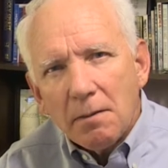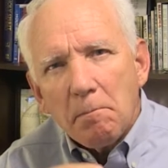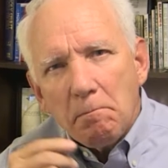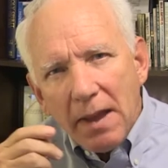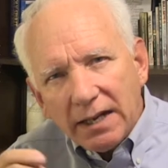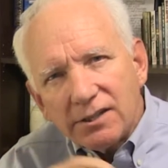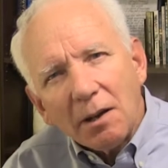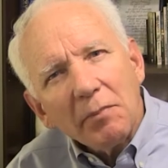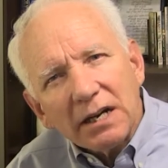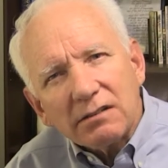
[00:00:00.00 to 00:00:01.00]
make
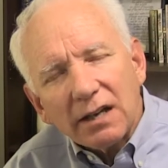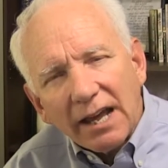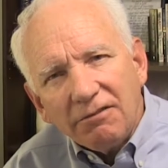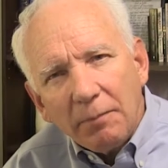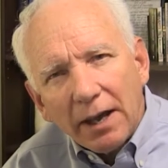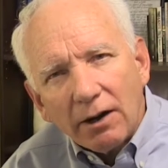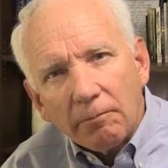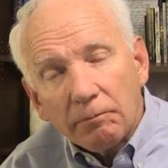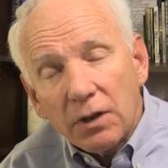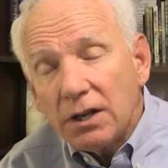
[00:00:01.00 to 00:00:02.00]
somebody's life better?
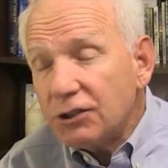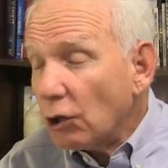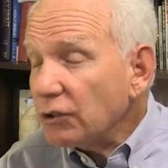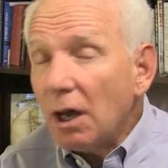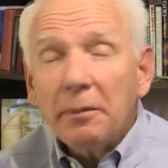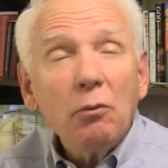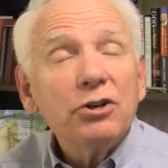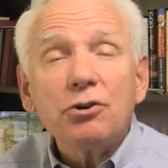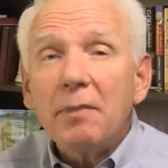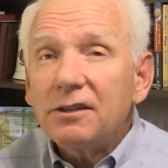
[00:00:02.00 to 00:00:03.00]
Don't tell me
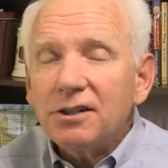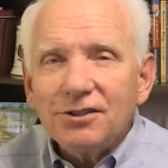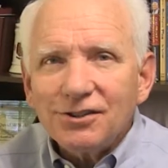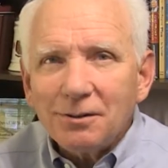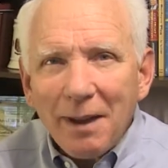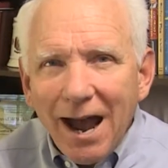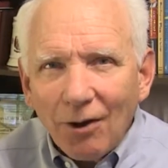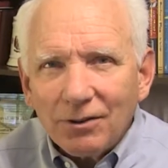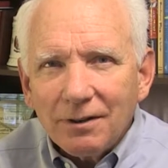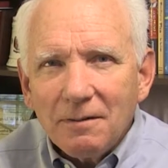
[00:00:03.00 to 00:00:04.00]
what your message is
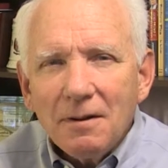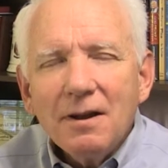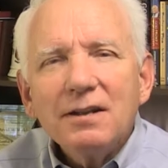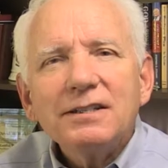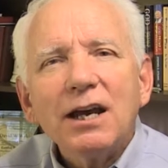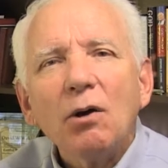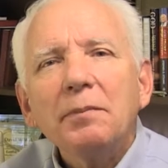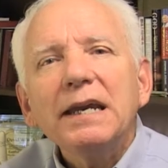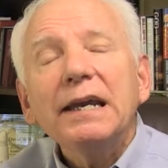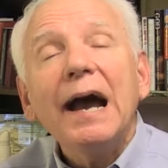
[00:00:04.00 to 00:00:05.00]
about. Tell
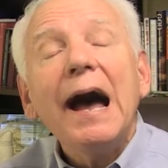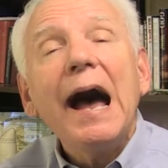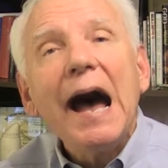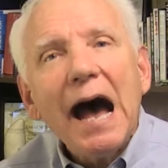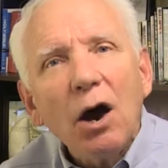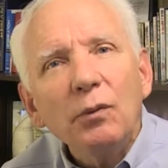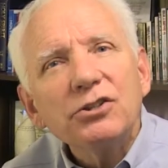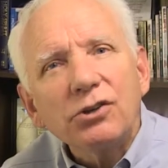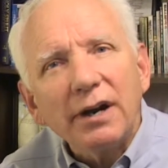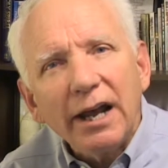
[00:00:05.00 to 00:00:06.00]
me how
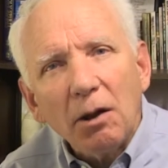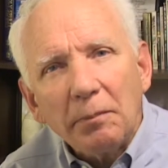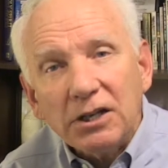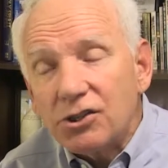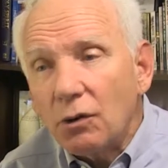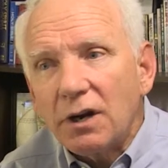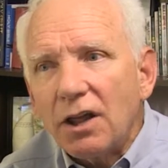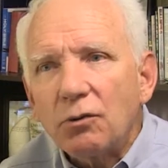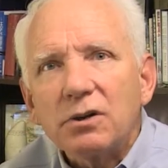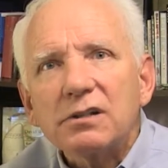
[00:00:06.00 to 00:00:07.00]
it's going to help me. So in
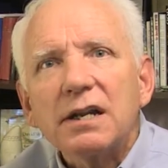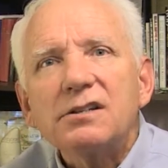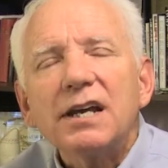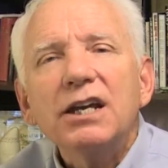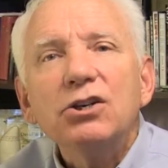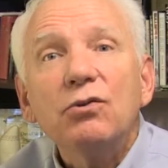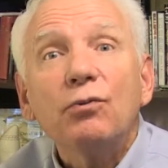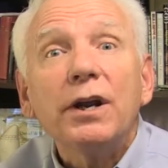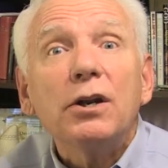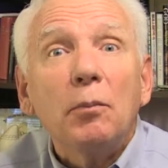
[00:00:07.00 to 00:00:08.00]
other words, let's say you've
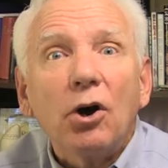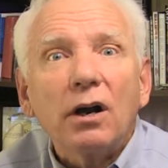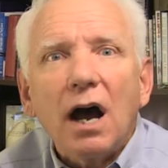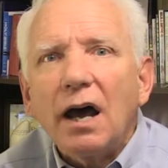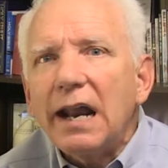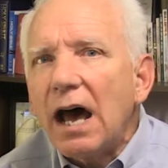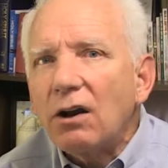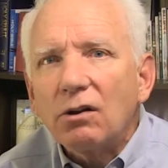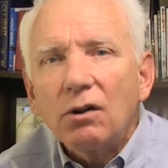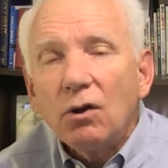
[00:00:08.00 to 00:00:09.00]
written a book on how
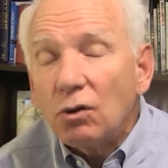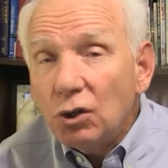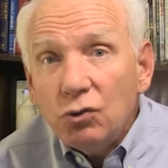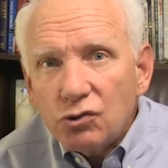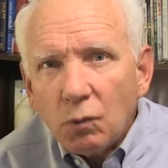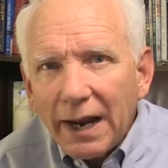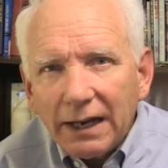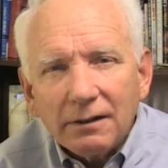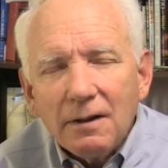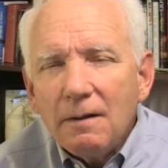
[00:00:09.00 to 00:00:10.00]
to lose weight.
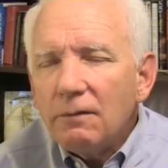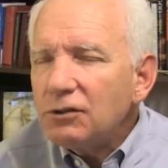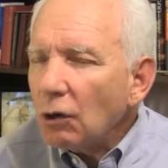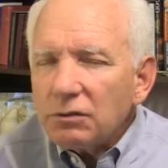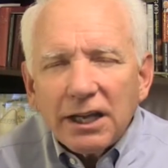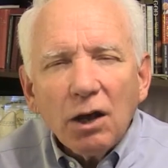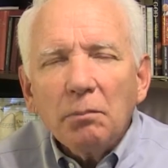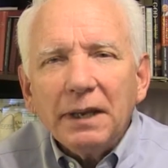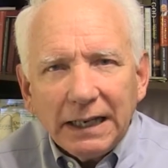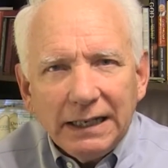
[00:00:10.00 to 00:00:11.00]
Don't tell
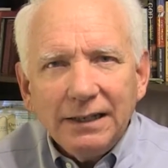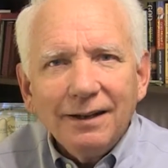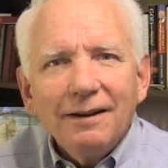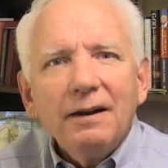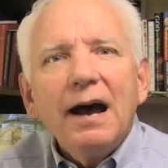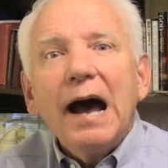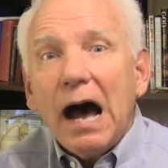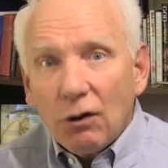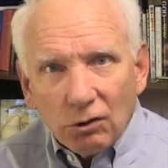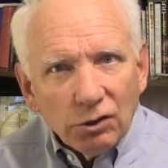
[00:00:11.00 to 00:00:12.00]
me
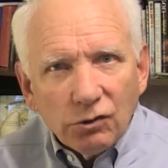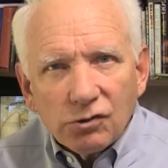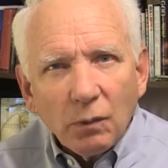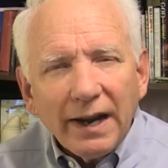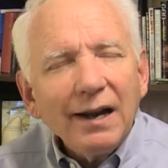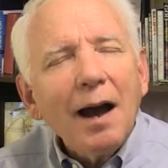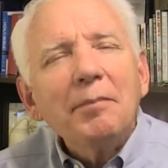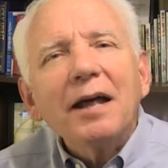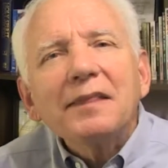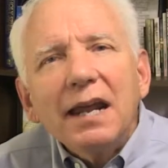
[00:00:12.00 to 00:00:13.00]
how to lose weight. I'm
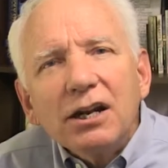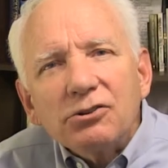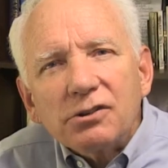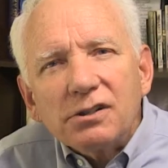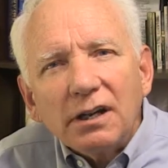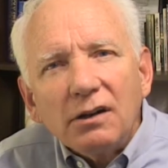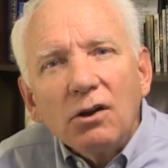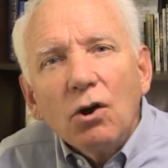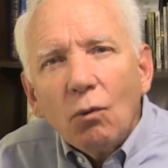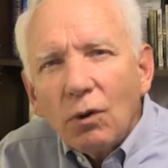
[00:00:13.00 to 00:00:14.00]
not that interested.
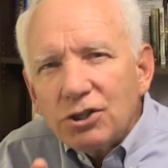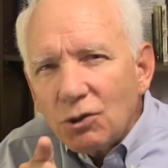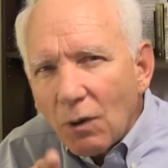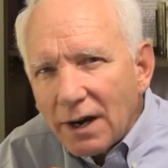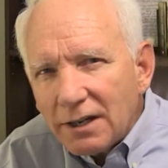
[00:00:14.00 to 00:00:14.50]
What you want